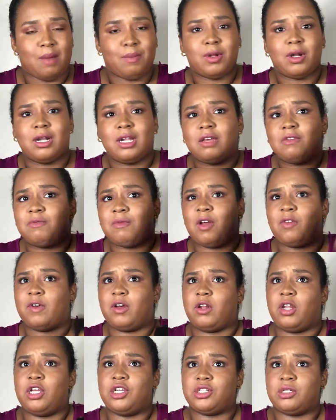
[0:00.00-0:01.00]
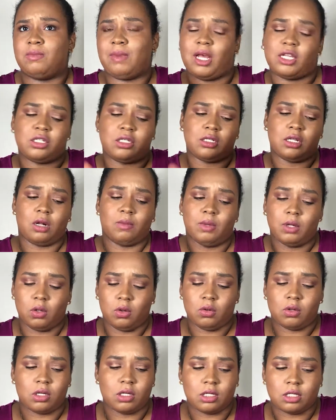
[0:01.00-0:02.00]
gonna leave my foundation matches down
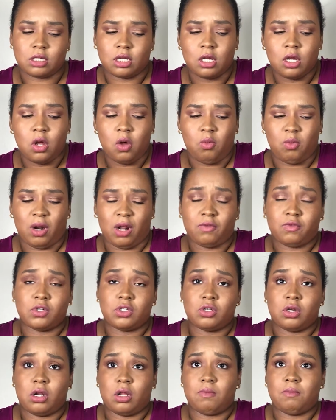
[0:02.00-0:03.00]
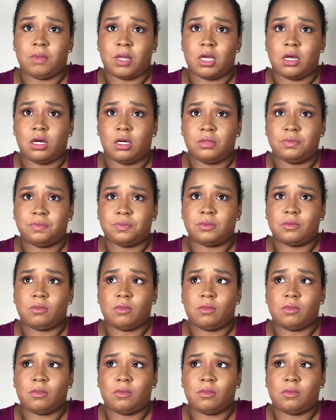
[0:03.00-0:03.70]
below because when I first started makeup